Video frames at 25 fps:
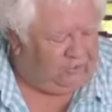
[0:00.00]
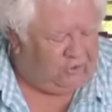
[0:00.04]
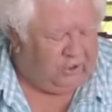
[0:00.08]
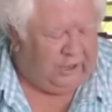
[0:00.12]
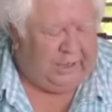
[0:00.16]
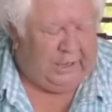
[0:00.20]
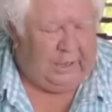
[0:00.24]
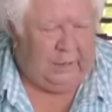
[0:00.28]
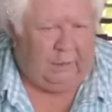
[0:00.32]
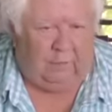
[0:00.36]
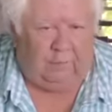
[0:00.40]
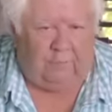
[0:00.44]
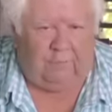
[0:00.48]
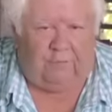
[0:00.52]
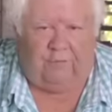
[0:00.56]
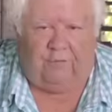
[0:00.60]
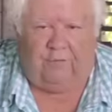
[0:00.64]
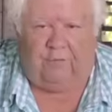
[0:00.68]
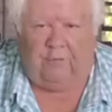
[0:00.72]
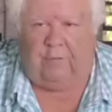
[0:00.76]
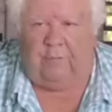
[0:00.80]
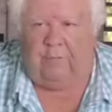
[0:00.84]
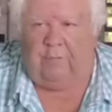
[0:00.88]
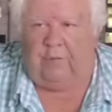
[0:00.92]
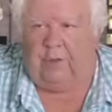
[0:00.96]

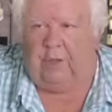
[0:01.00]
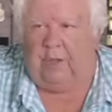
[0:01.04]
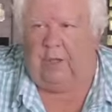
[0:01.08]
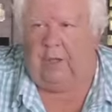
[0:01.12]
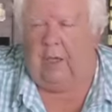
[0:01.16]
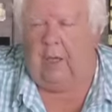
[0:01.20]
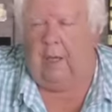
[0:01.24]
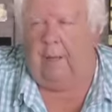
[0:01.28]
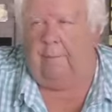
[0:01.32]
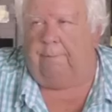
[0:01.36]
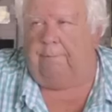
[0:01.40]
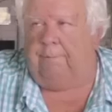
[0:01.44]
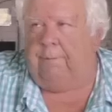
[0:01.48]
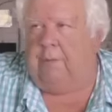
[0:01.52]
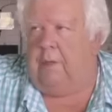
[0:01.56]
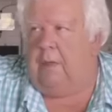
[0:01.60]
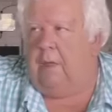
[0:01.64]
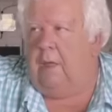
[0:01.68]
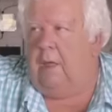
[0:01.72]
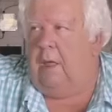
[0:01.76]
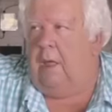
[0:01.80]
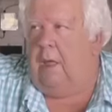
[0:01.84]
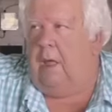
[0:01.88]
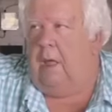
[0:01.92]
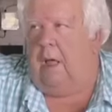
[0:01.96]
channels in the,
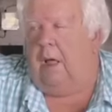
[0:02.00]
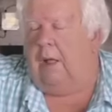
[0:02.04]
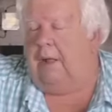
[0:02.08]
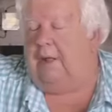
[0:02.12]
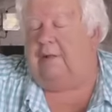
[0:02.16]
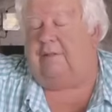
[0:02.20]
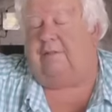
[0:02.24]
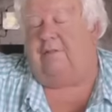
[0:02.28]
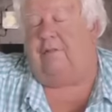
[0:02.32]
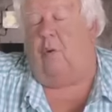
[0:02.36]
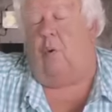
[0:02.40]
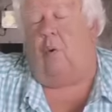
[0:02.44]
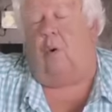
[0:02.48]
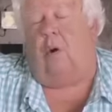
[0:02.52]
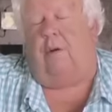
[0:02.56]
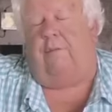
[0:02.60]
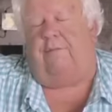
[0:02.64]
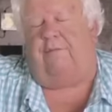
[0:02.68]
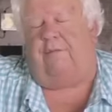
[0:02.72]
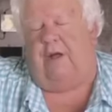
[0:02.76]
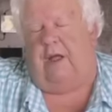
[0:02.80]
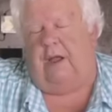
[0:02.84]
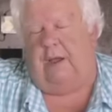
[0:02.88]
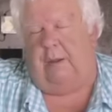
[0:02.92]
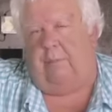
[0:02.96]
it's a
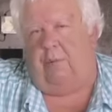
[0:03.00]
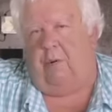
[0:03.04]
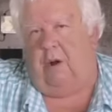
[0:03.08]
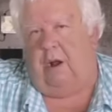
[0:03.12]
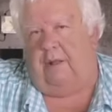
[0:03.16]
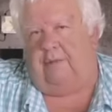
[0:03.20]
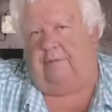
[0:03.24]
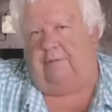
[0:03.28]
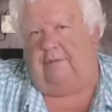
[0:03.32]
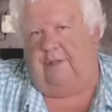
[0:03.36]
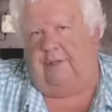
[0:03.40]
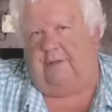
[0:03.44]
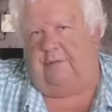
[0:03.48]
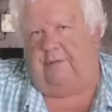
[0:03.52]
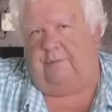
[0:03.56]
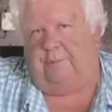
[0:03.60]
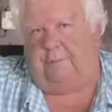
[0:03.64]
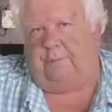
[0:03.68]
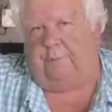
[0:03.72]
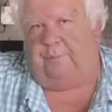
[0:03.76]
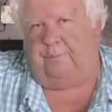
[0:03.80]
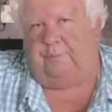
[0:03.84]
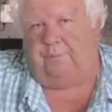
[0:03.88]
horrifying process.